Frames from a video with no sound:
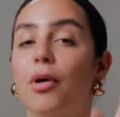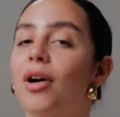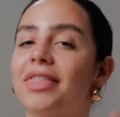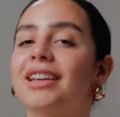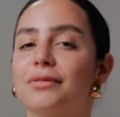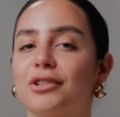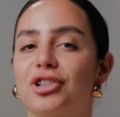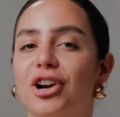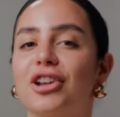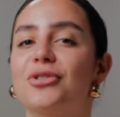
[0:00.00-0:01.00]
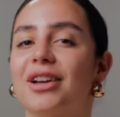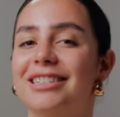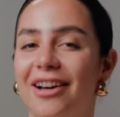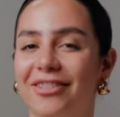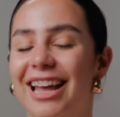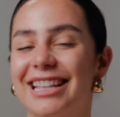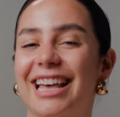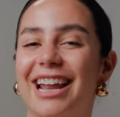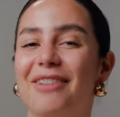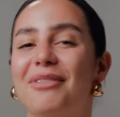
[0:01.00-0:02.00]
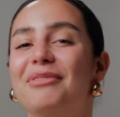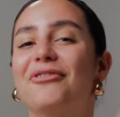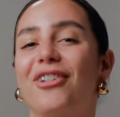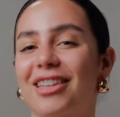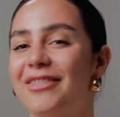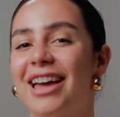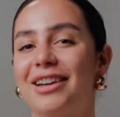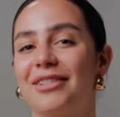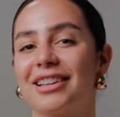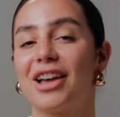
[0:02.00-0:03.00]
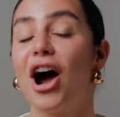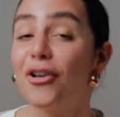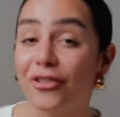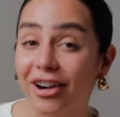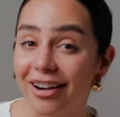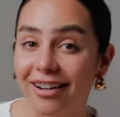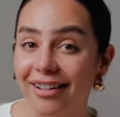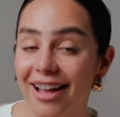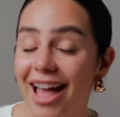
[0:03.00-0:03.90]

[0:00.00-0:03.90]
But one thing is for sure, you can definitely get set up before the pandemic is over.